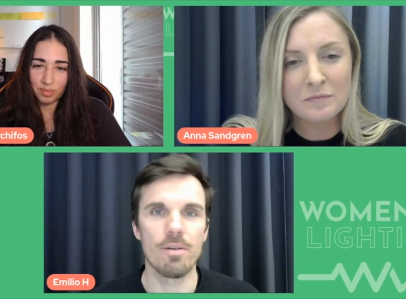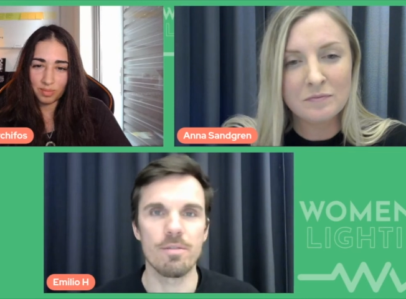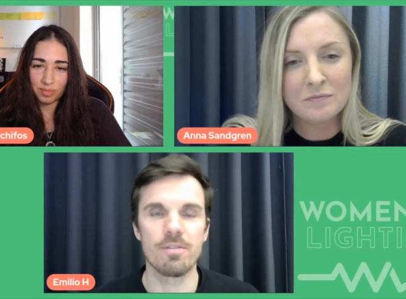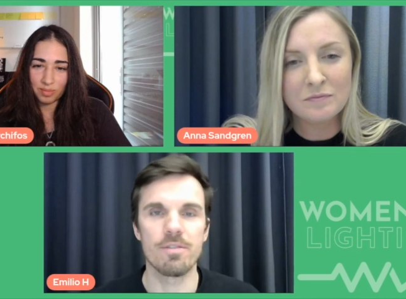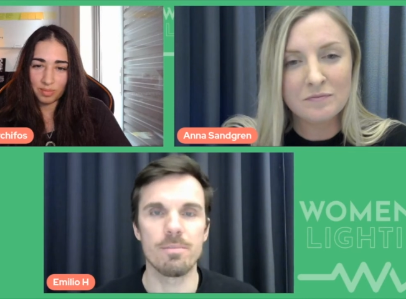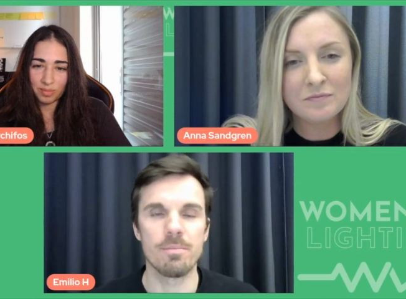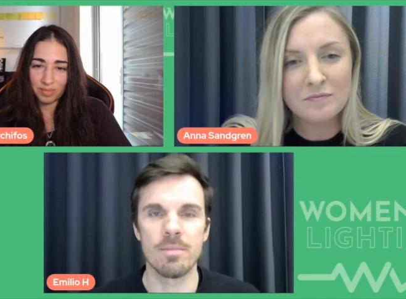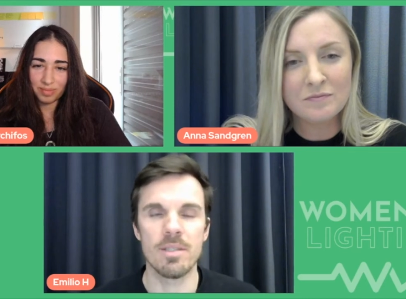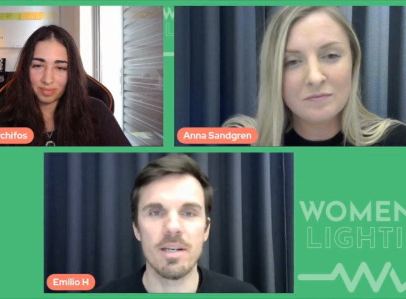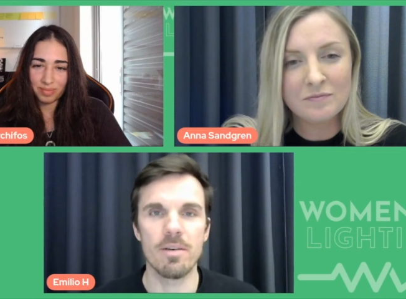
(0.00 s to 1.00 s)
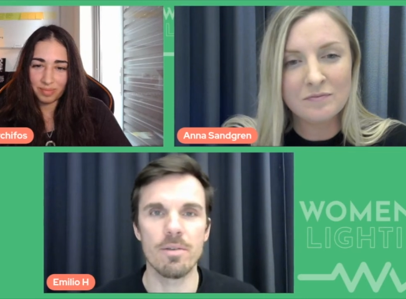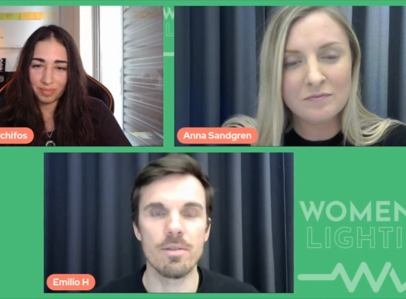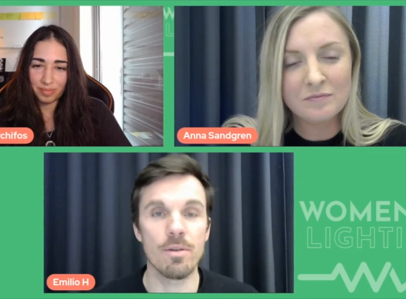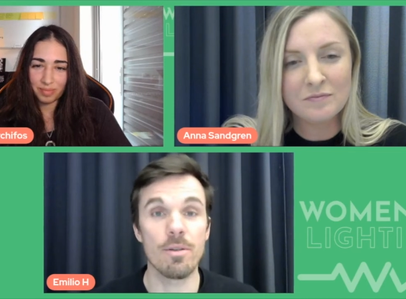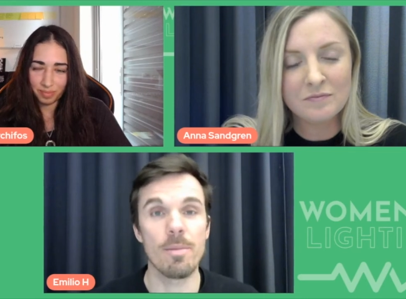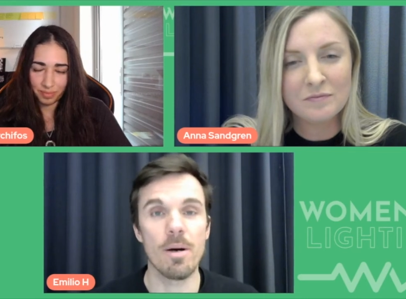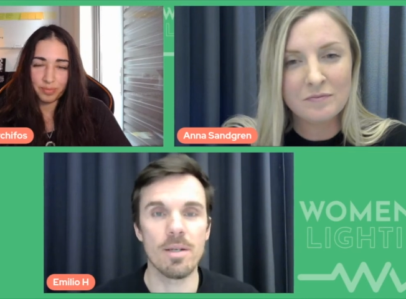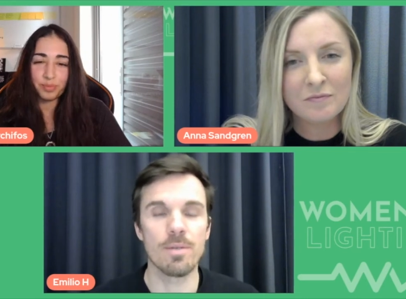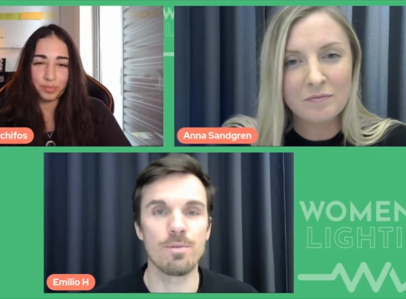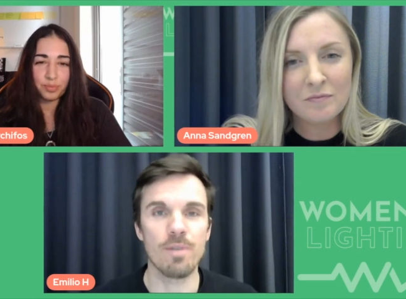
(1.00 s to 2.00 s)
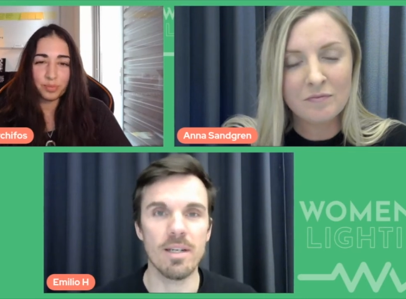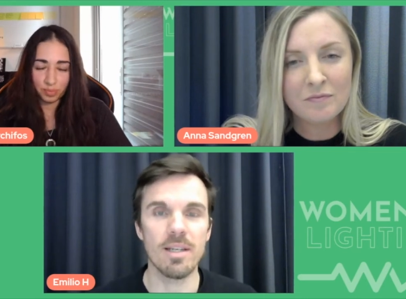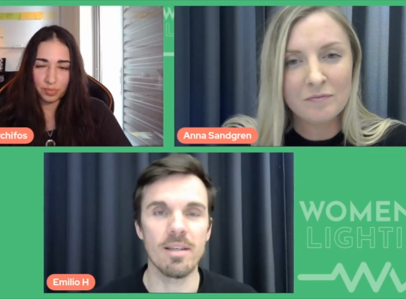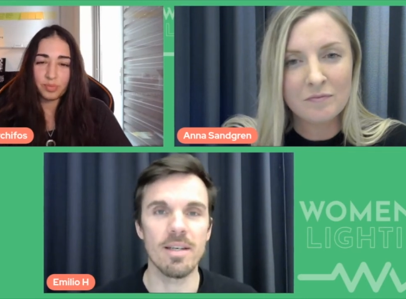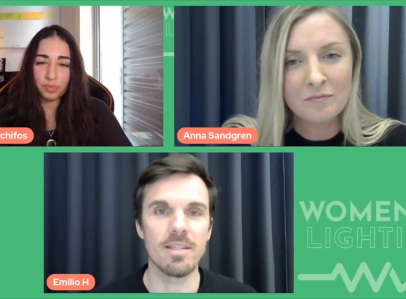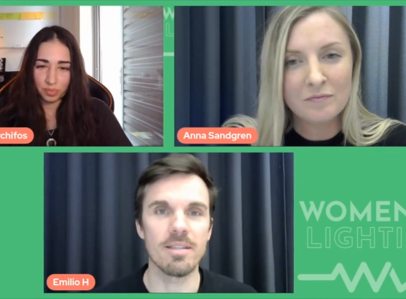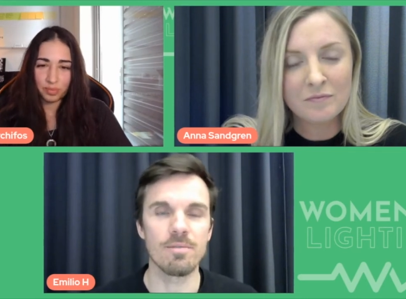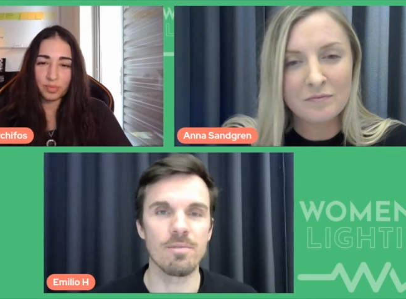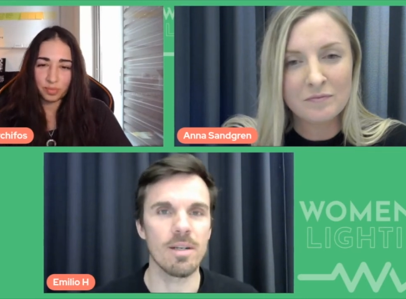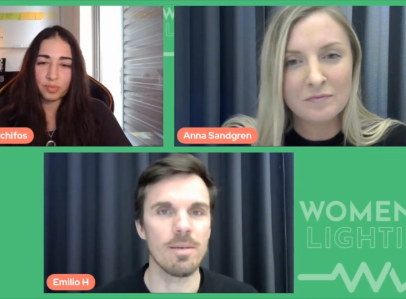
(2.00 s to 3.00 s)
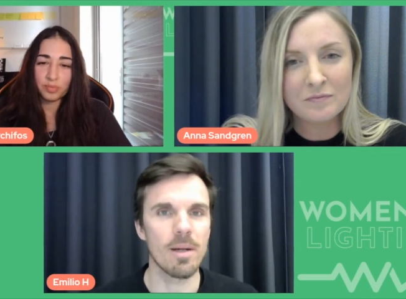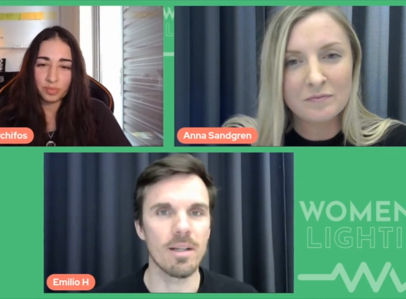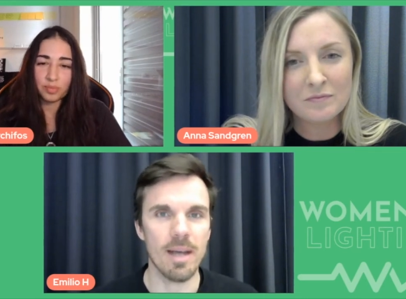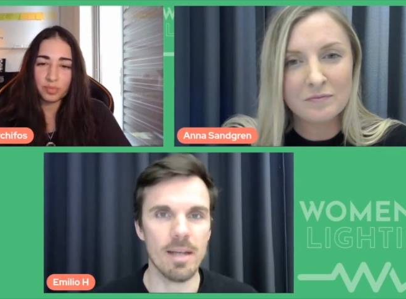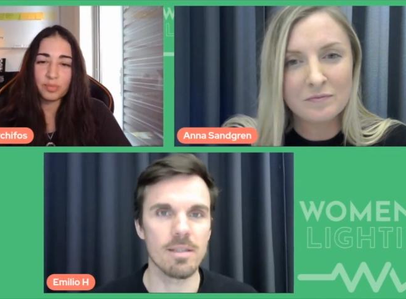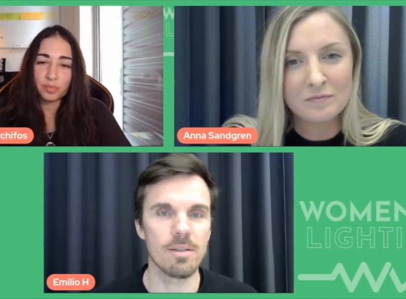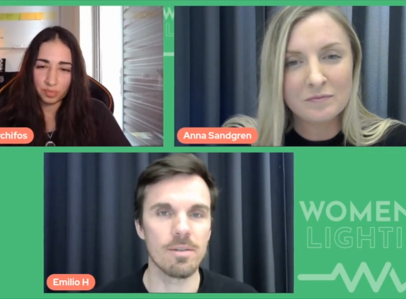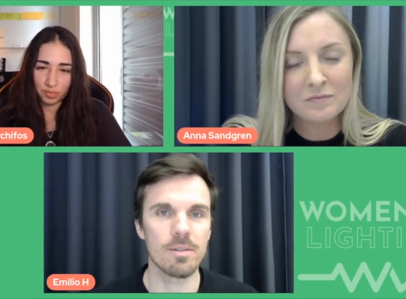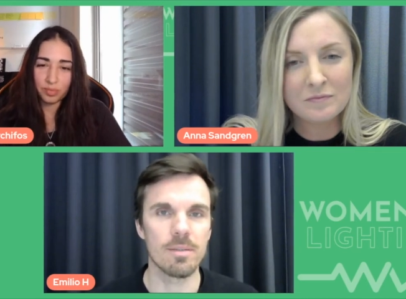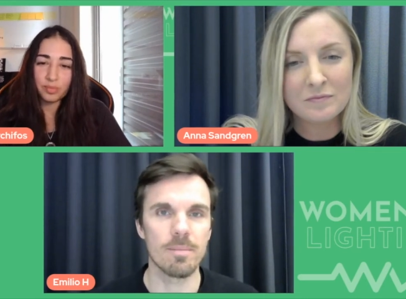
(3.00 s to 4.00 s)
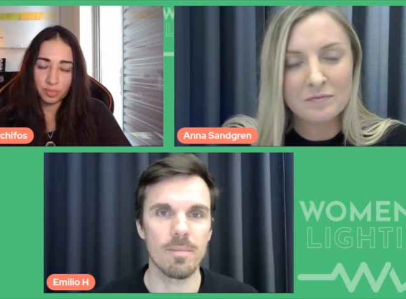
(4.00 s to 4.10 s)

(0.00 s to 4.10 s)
Speaker 1: of material that's on the market already that isn't really well catalogued.